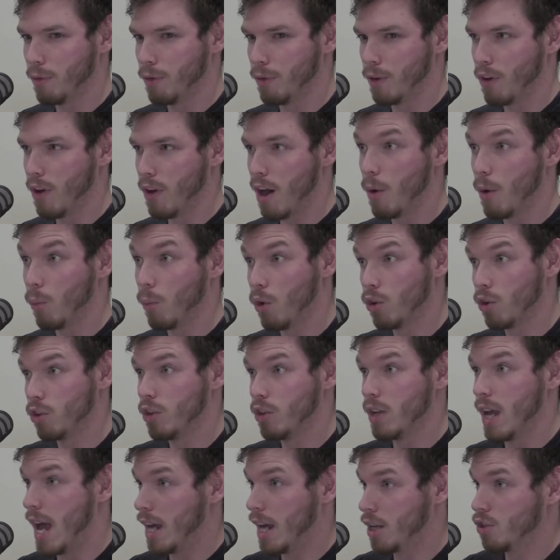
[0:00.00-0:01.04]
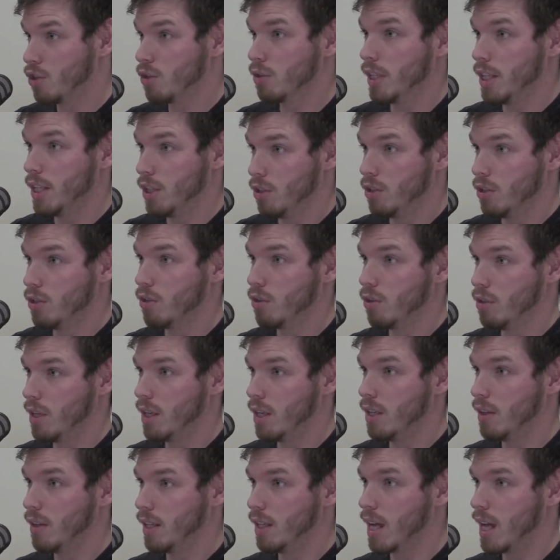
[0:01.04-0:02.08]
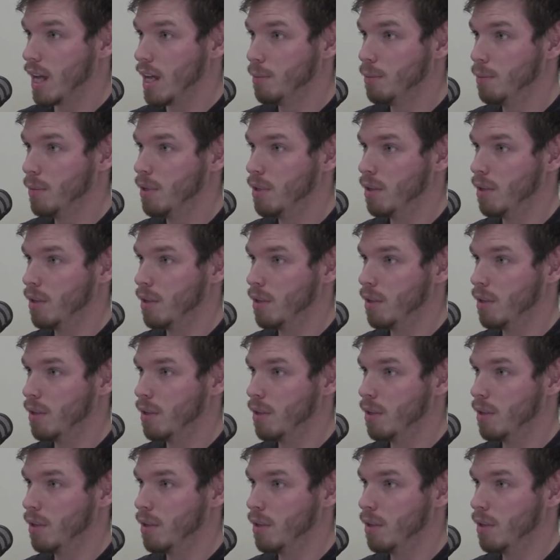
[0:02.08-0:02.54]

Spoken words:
figure out what you actually do in the game.